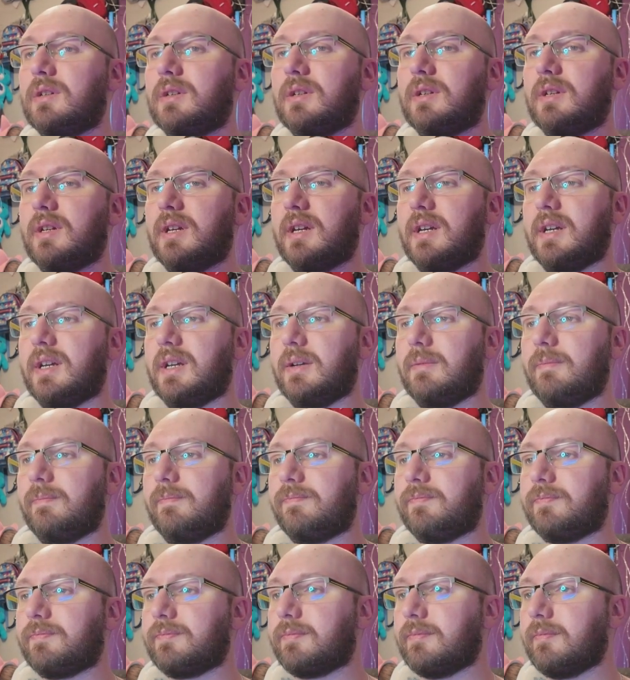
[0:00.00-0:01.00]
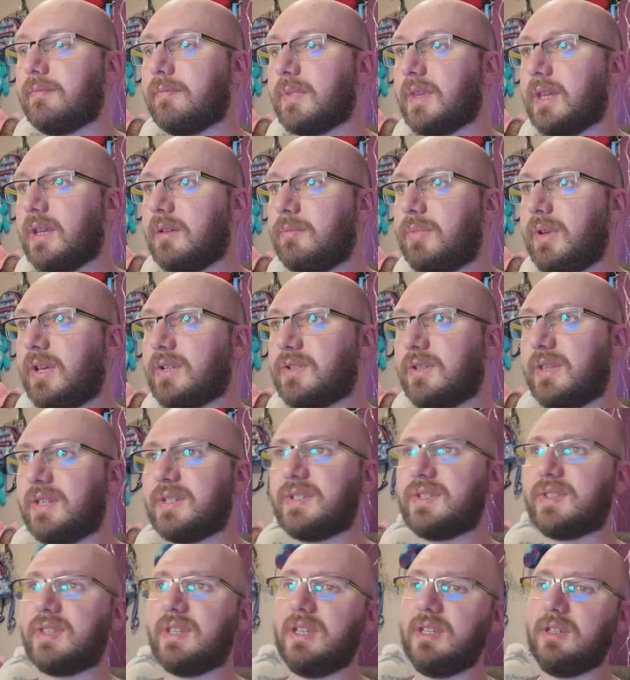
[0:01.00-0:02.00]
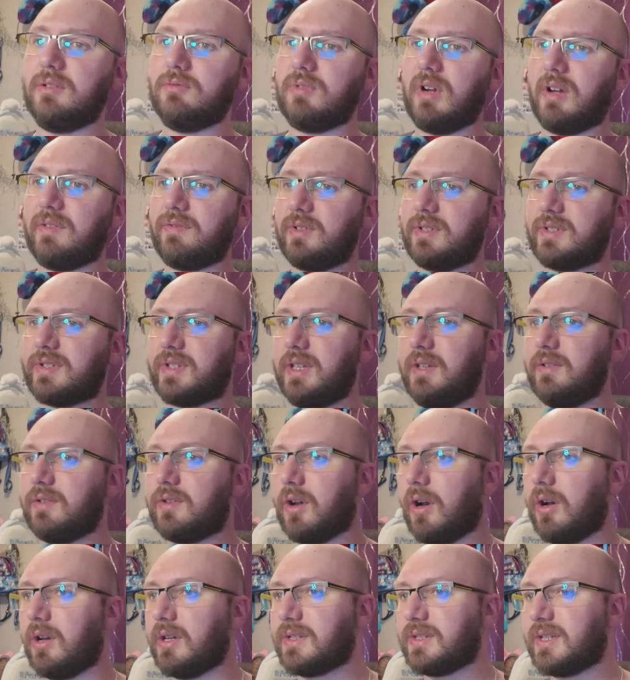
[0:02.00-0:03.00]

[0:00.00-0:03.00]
But yeah, so this is the reference that you've got.